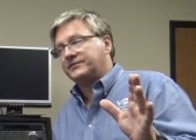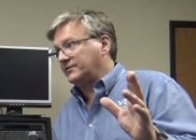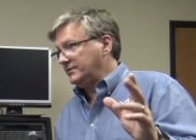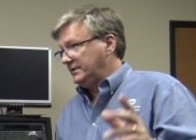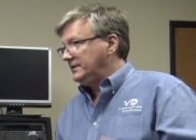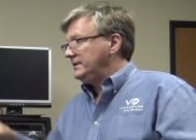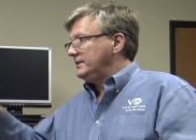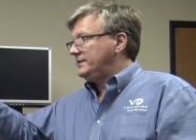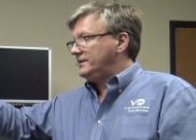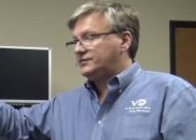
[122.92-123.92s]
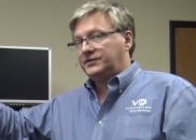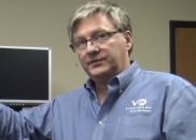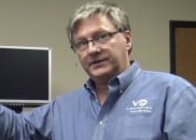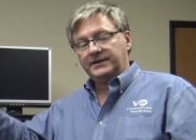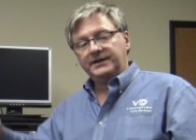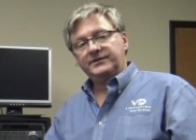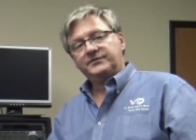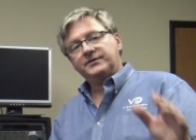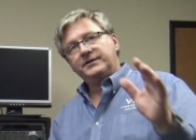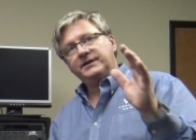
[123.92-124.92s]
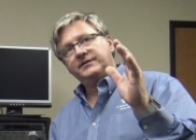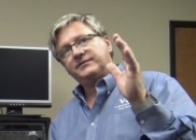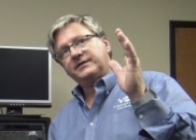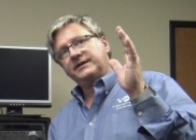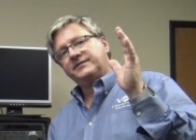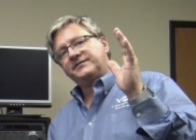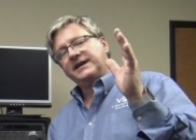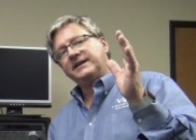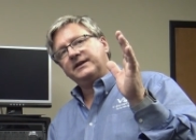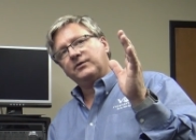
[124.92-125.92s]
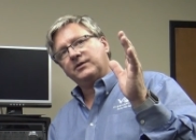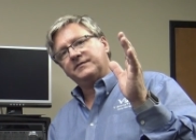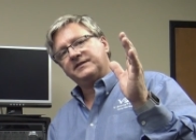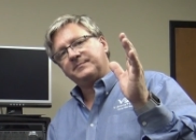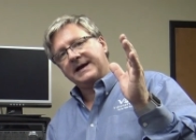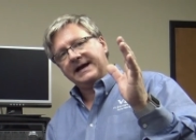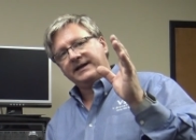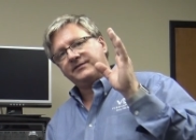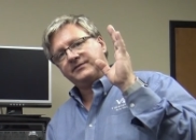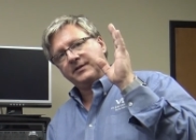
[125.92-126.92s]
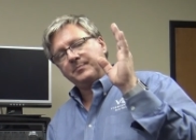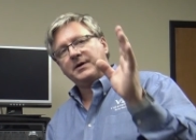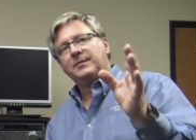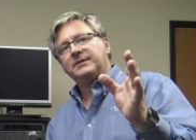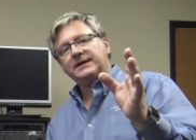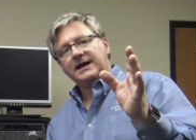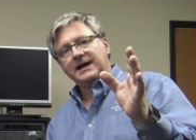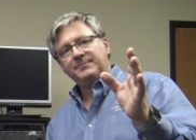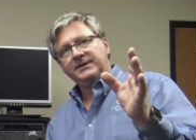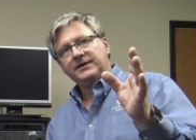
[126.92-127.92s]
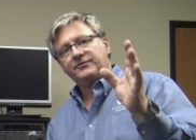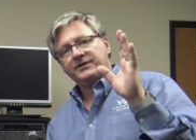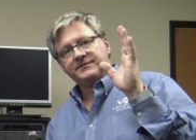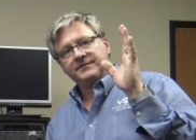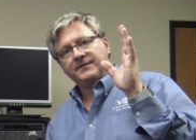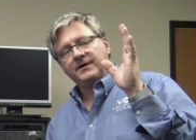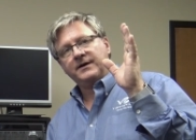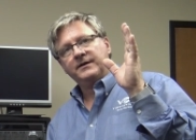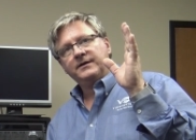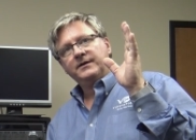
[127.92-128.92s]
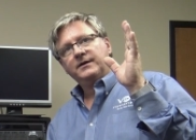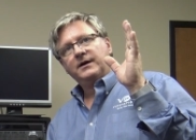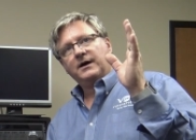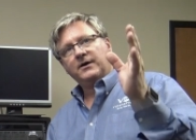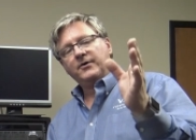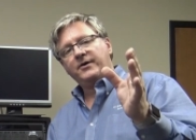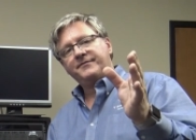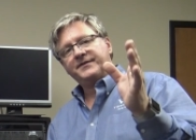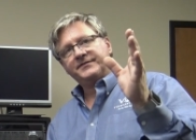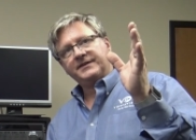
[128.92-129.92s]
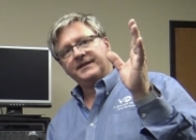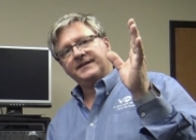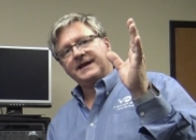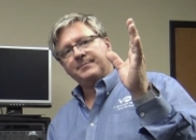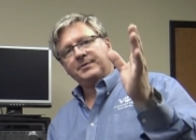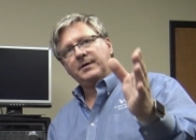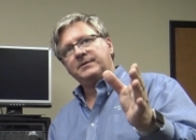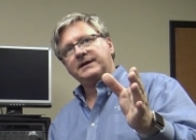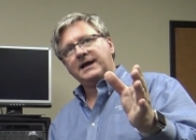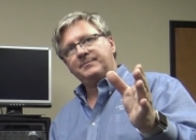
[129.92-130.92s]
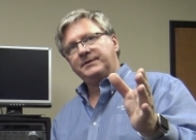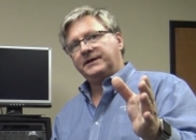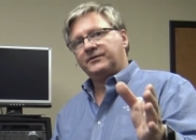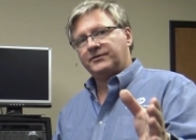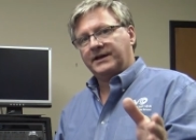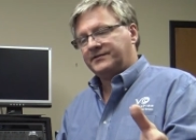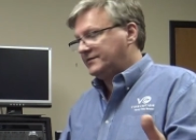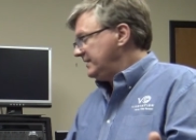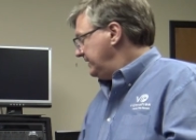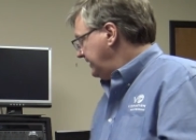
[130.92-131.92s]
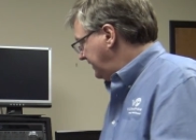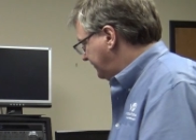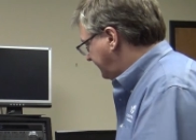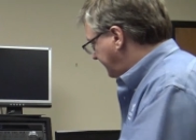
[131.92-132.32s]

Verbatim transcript: So this unit is, is sending all of its packets to the public IP address of our, our office, and then that public IP address is